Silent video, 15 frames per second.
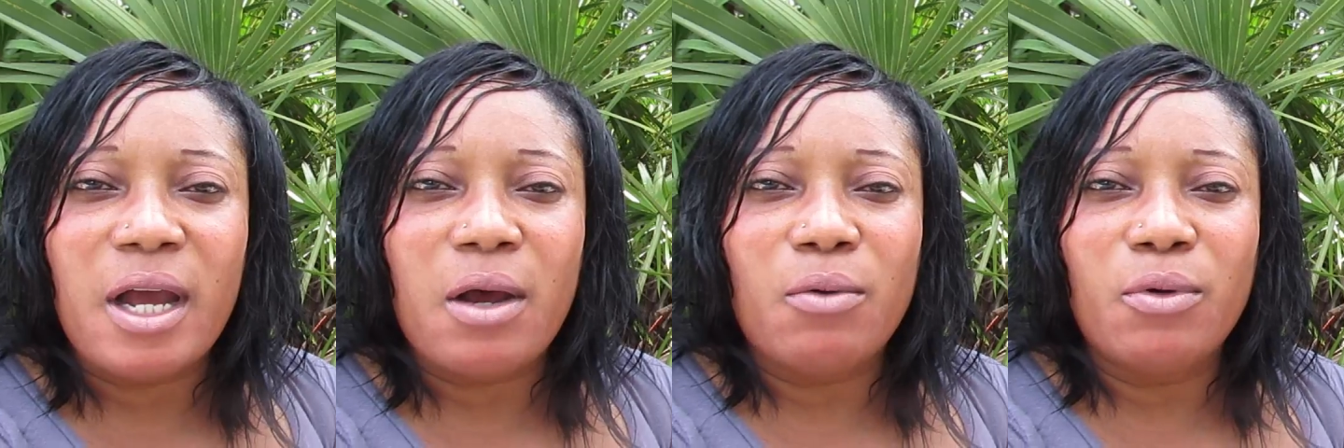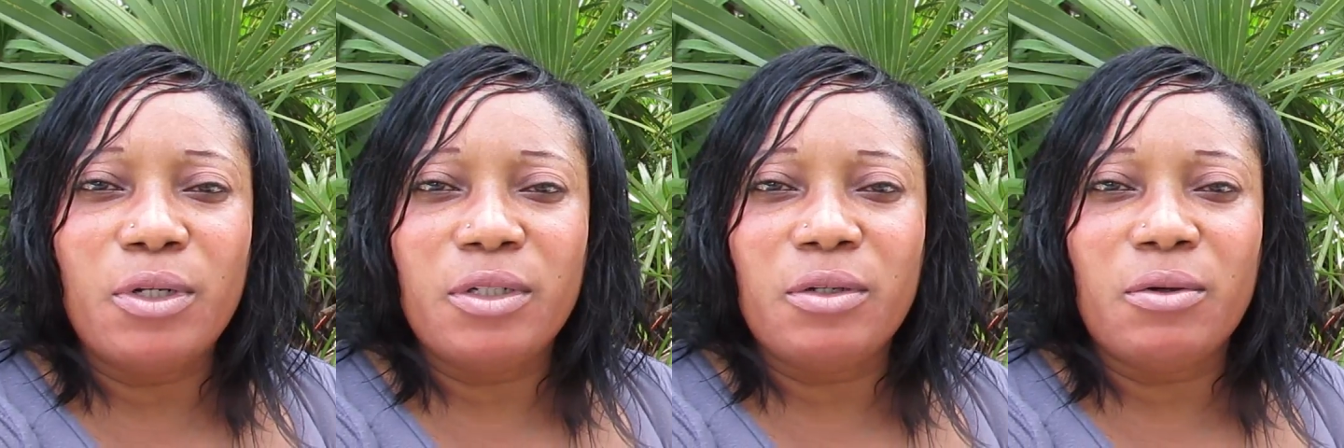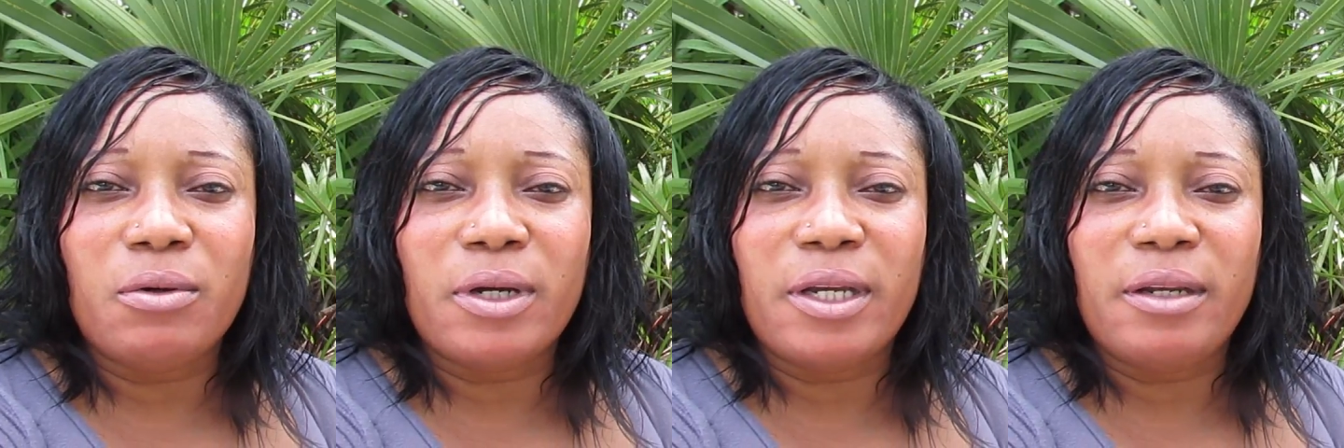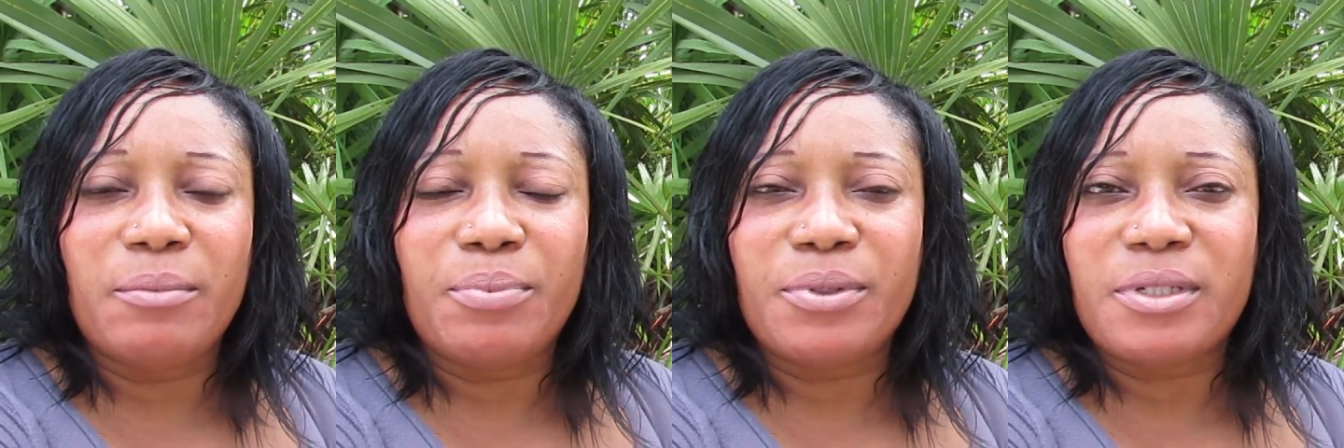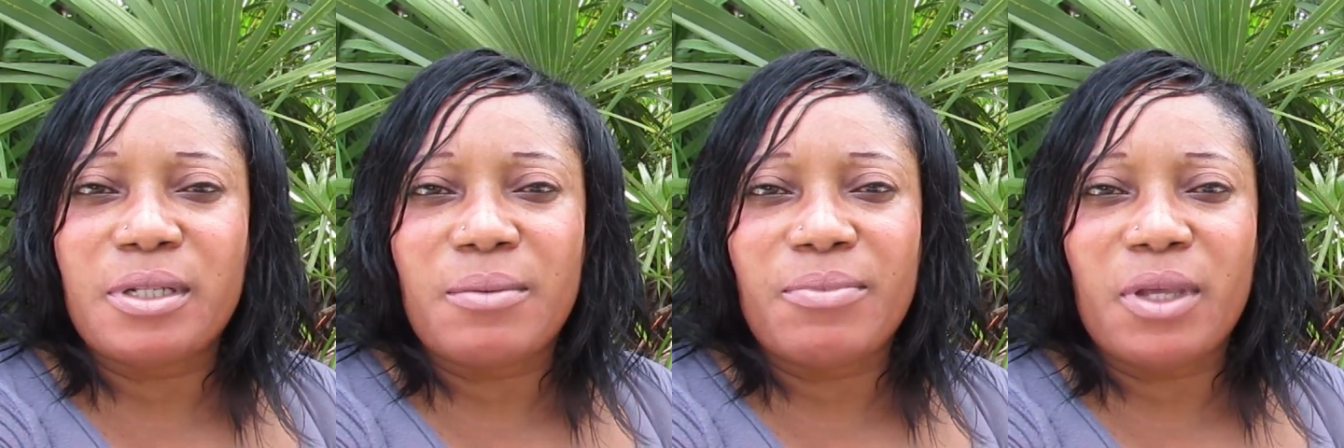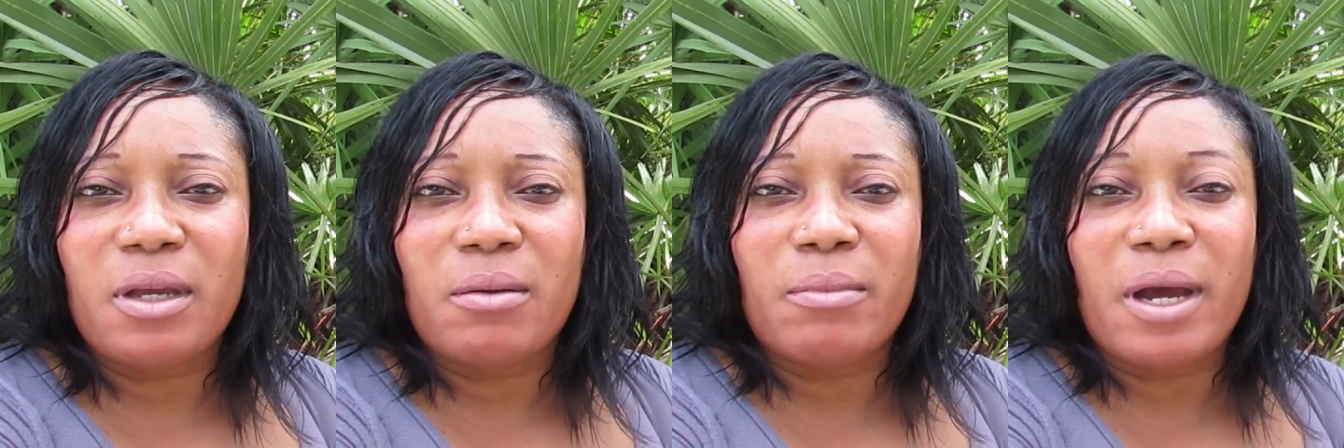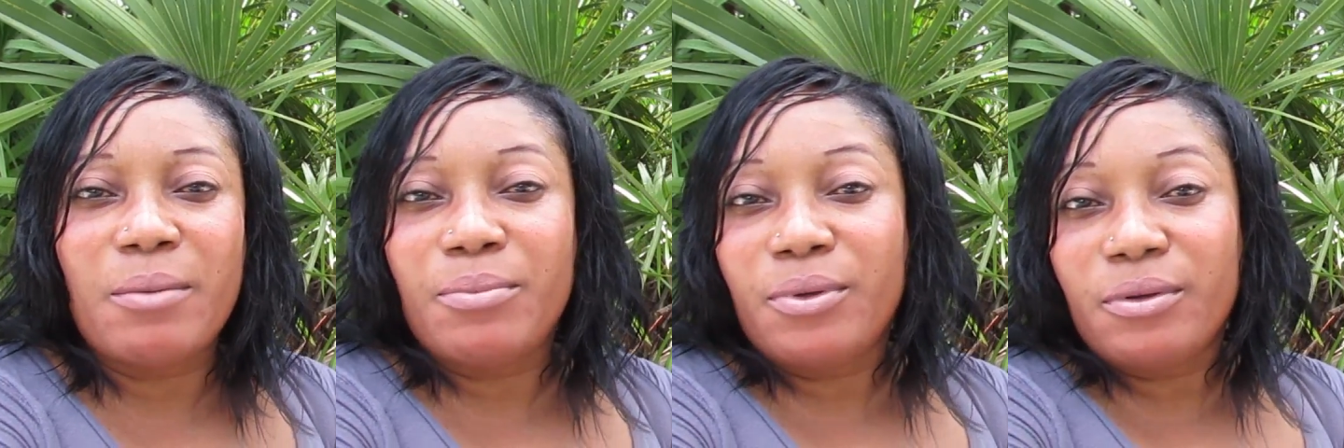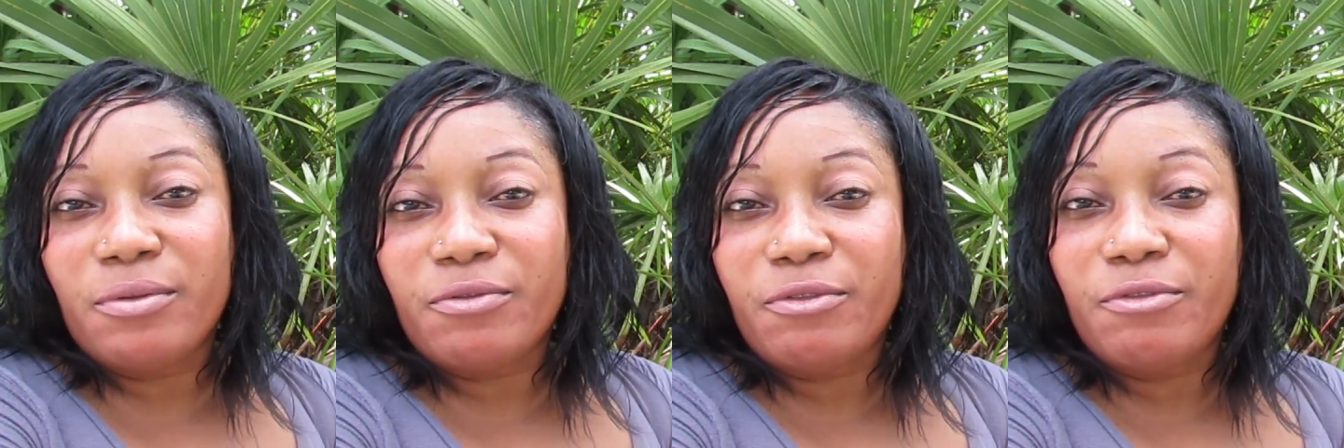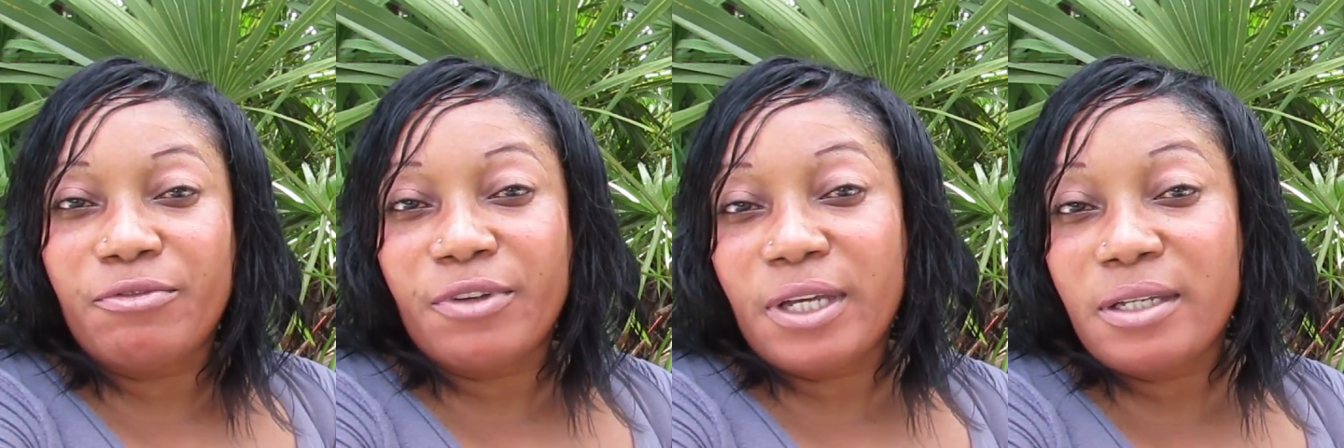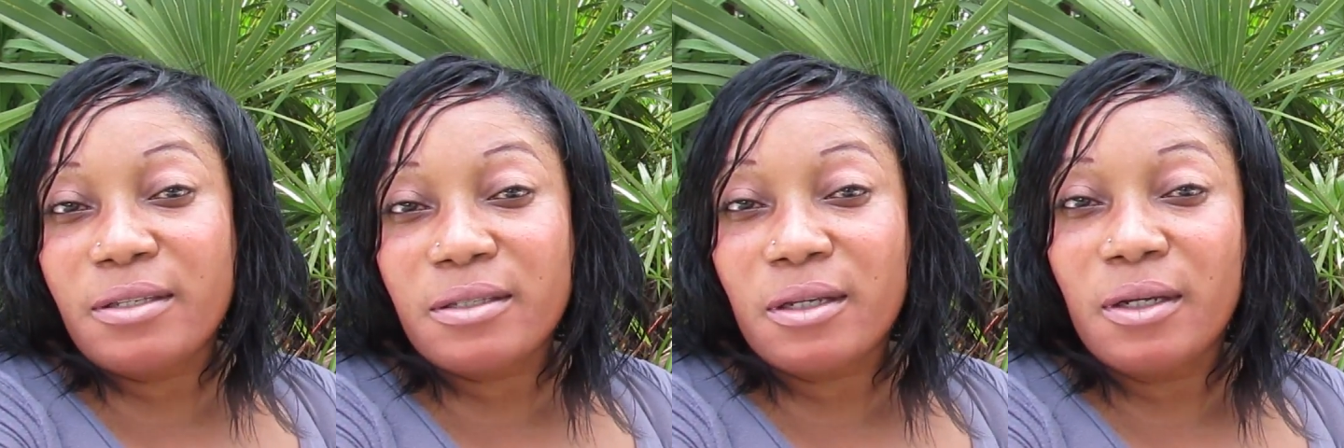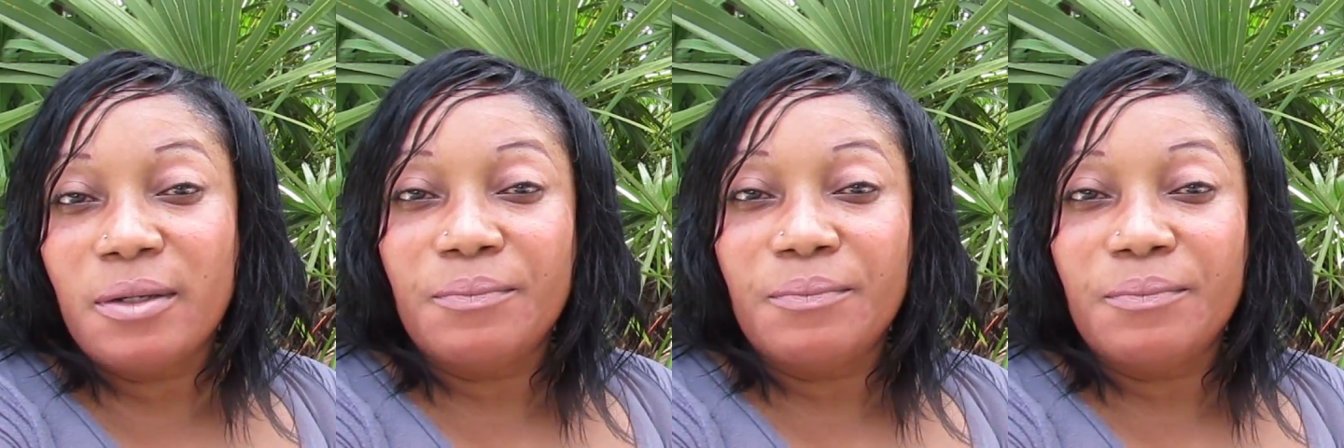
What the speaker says: I wouldn't go ahead and put something in my beautiful face